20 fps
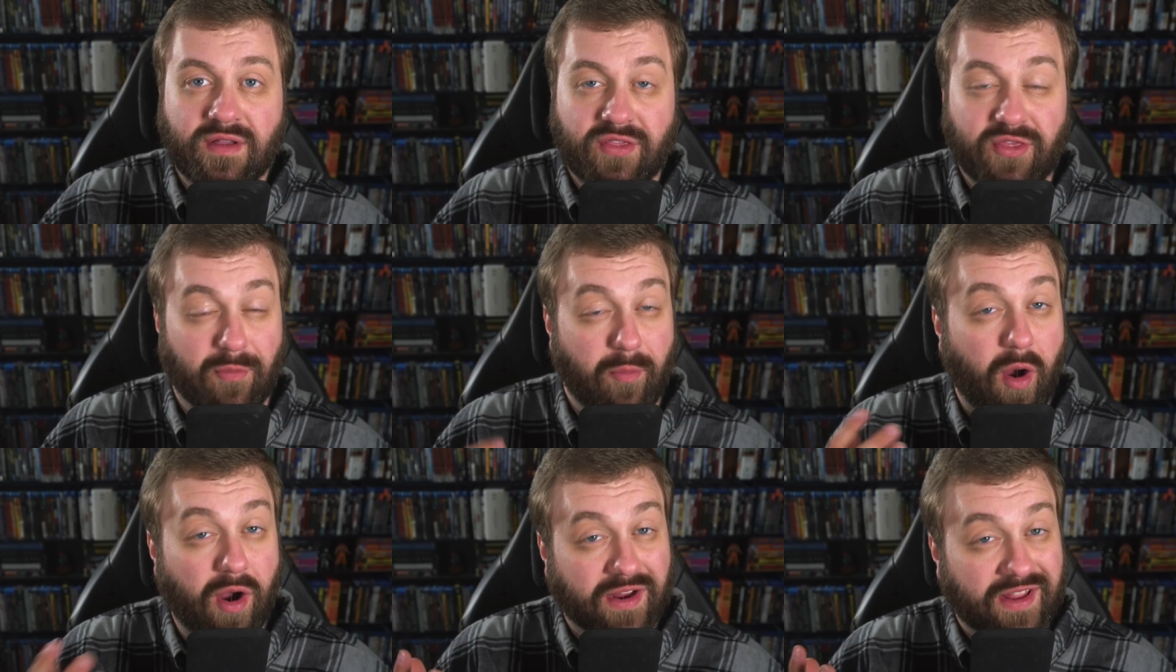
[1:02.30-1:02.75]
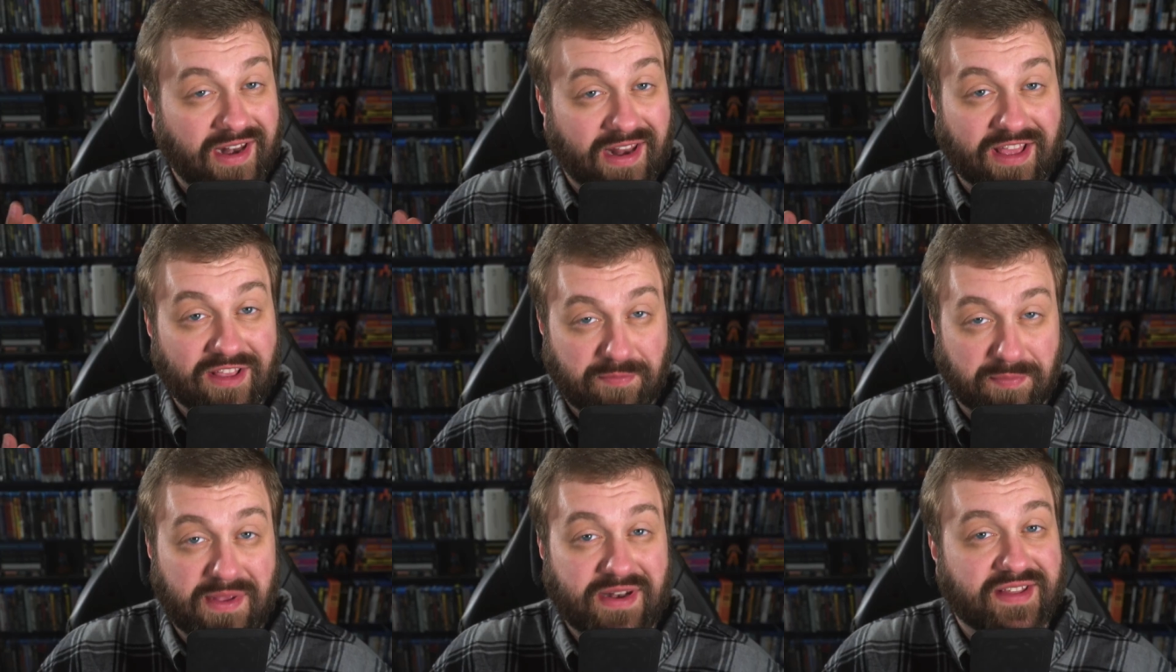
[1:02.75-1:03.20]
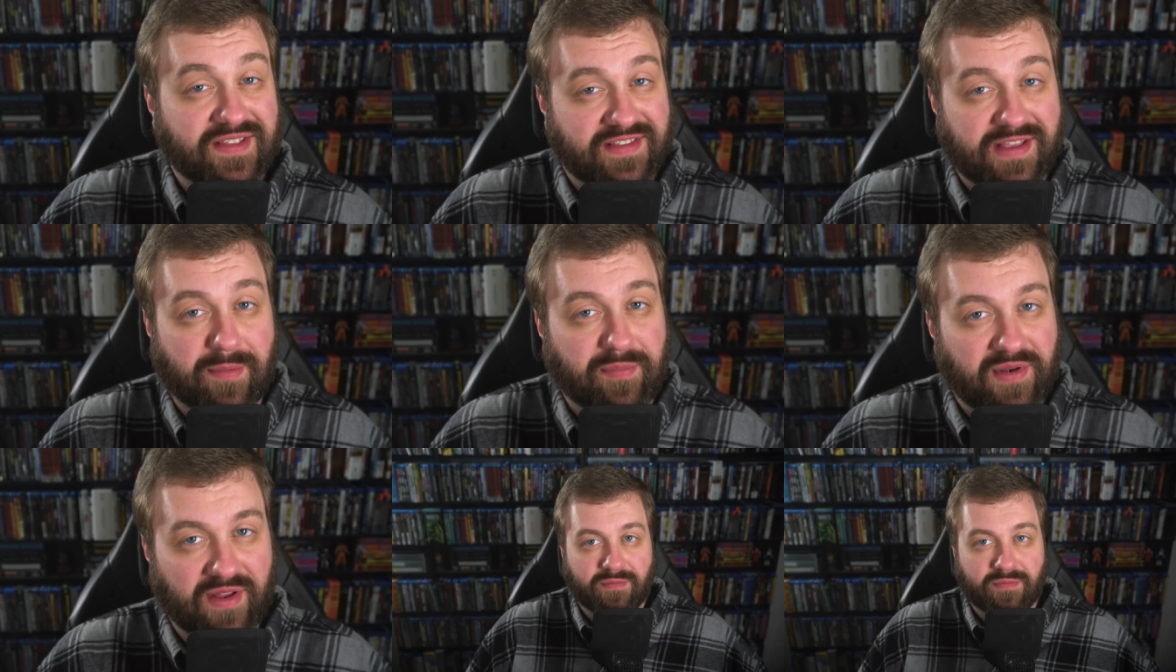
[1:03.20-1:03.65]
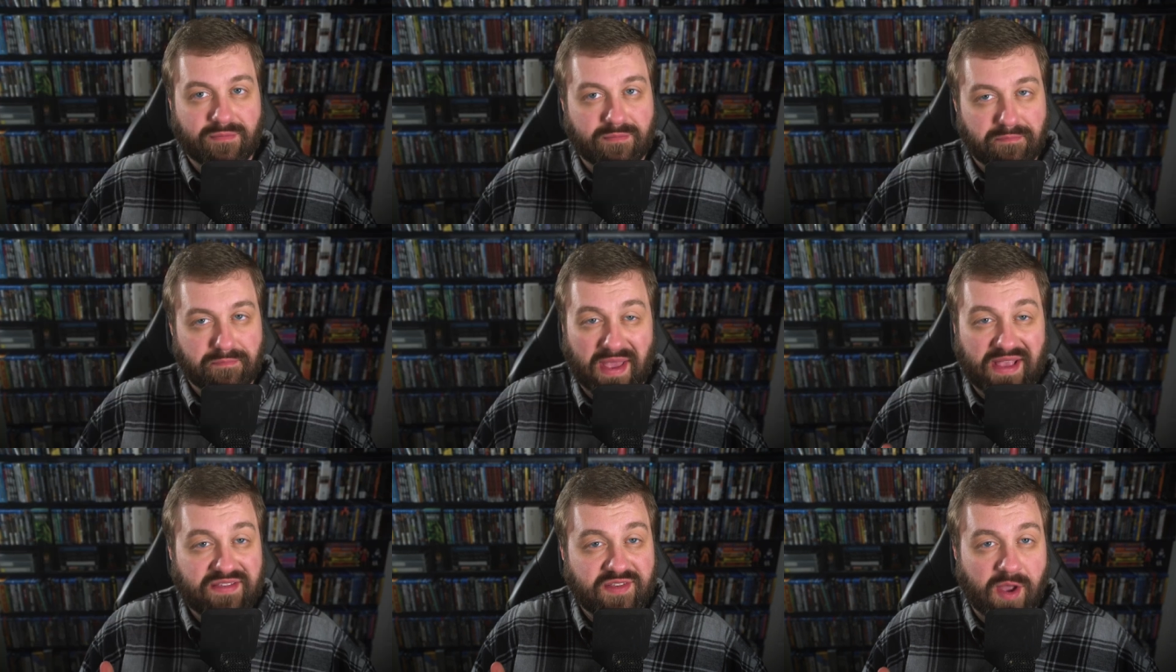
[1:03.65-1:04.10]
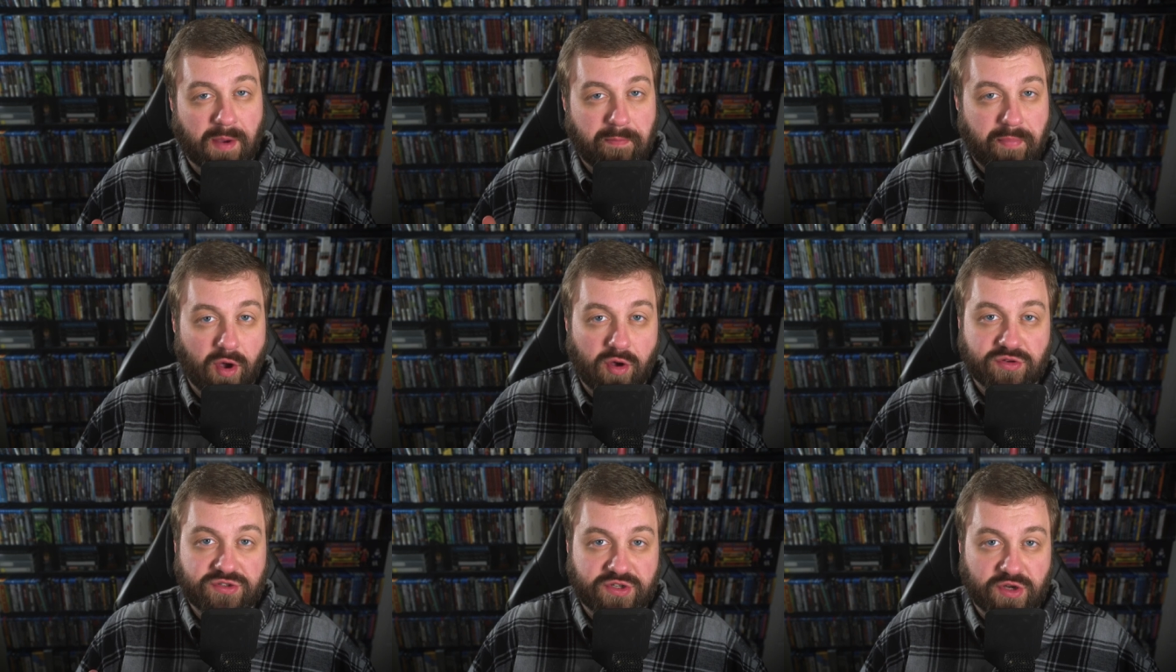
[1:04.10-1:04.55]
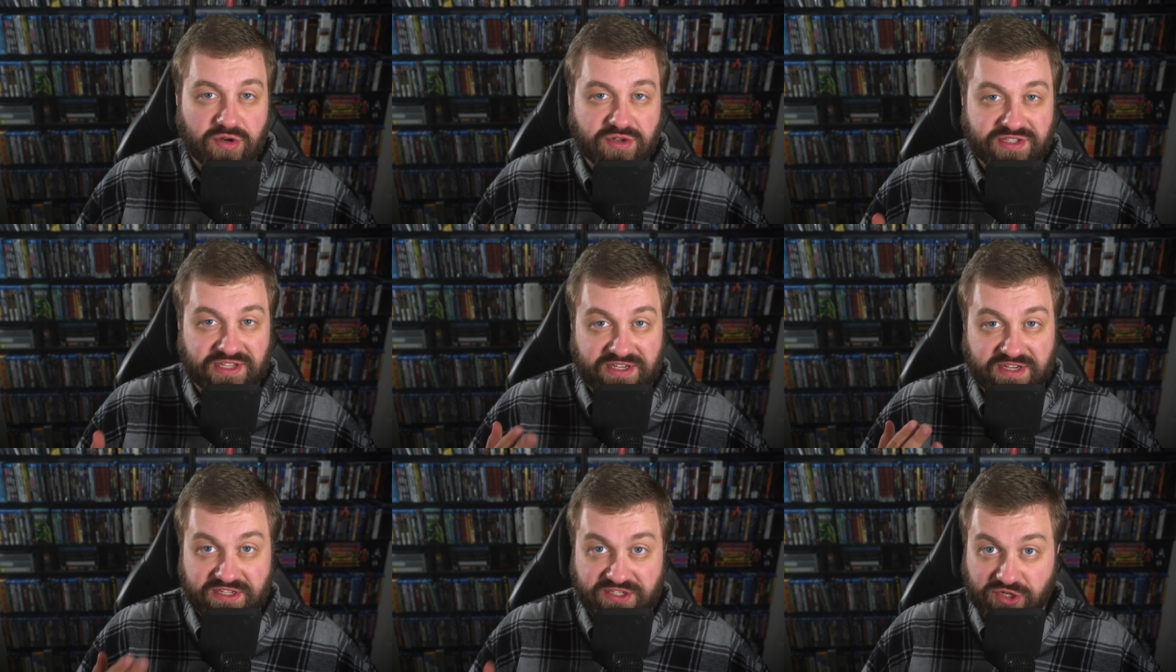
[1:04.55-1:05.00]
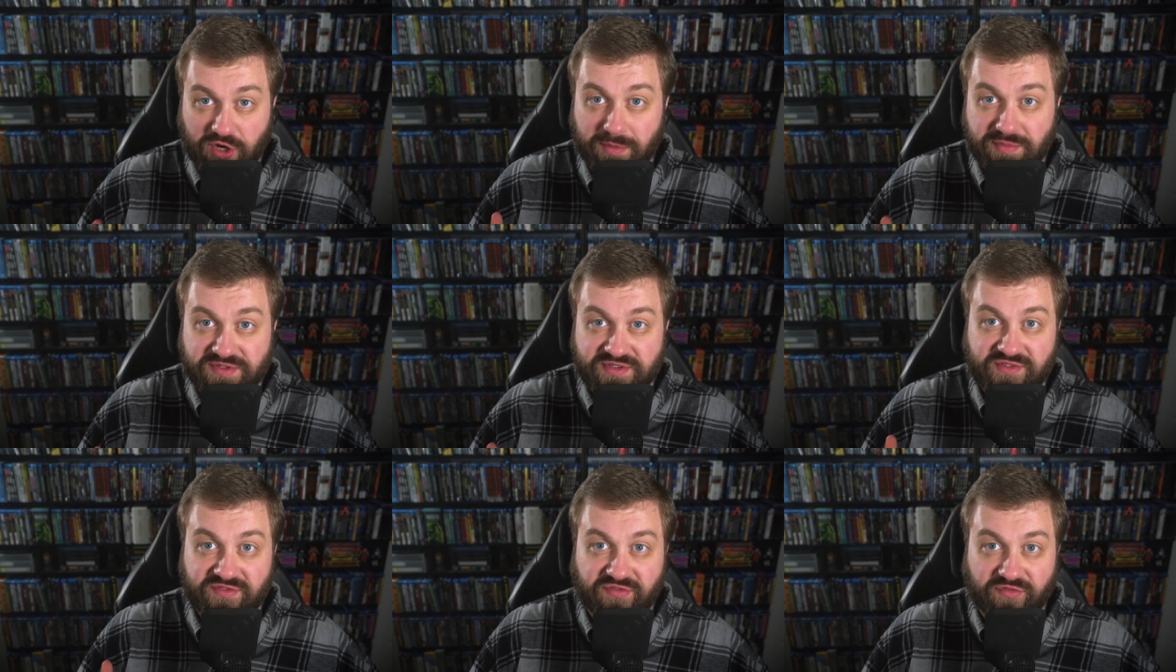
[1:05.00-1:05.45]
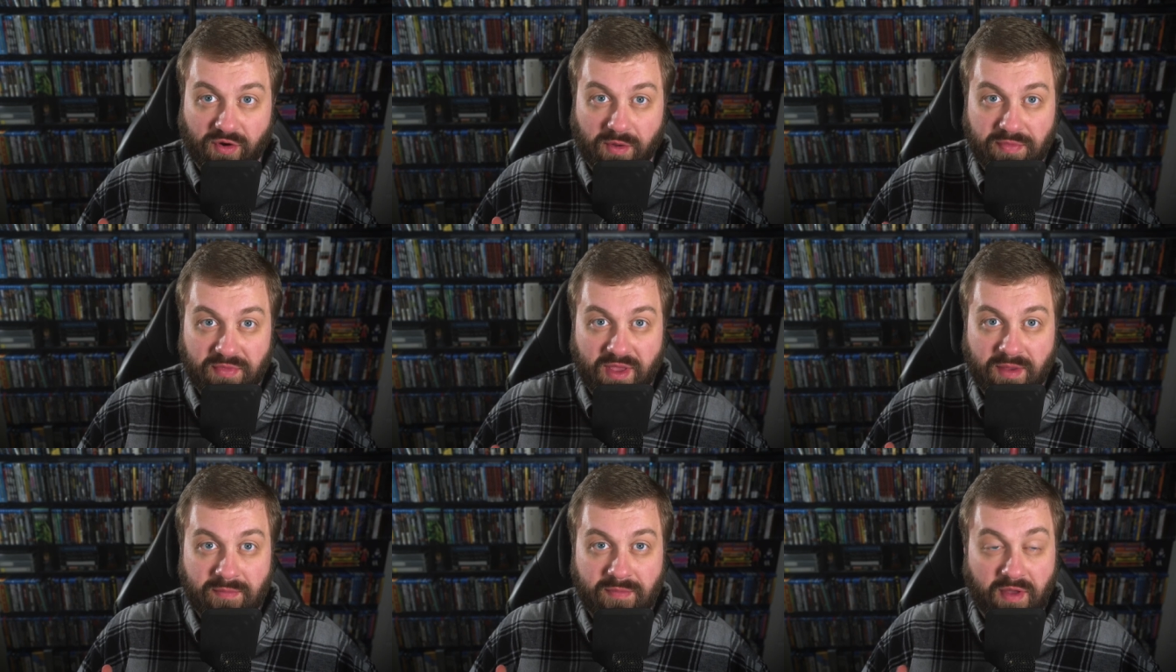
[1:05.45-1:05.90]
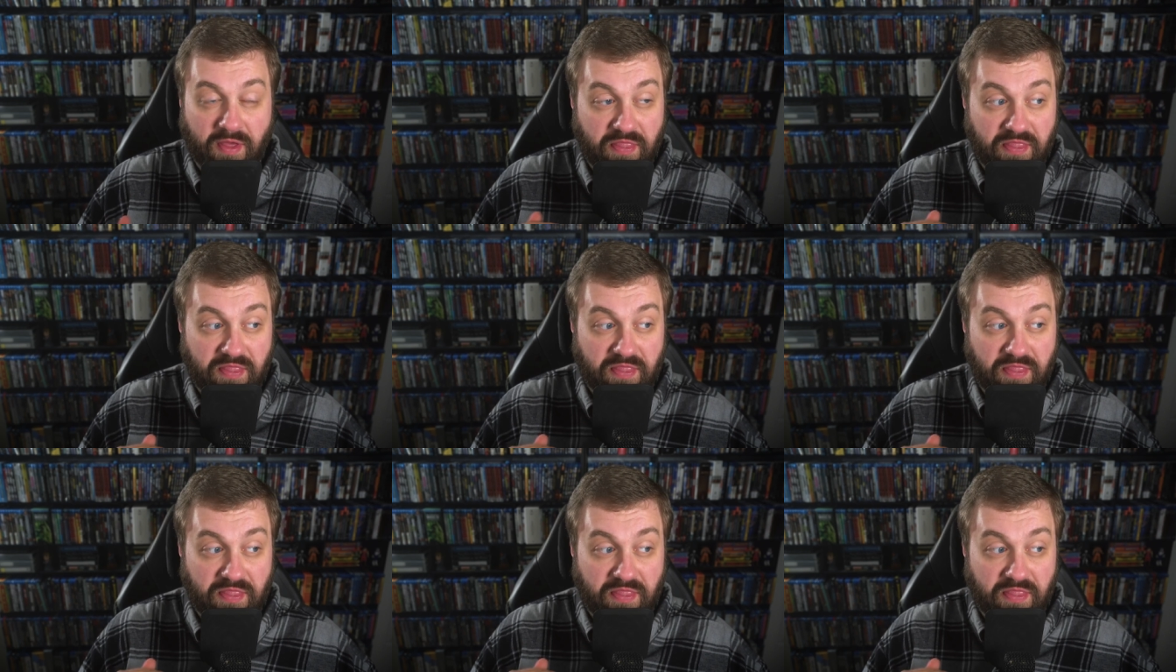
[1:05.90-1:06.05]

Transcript: marketing has been deceptive. Based on posters and descriptions from them,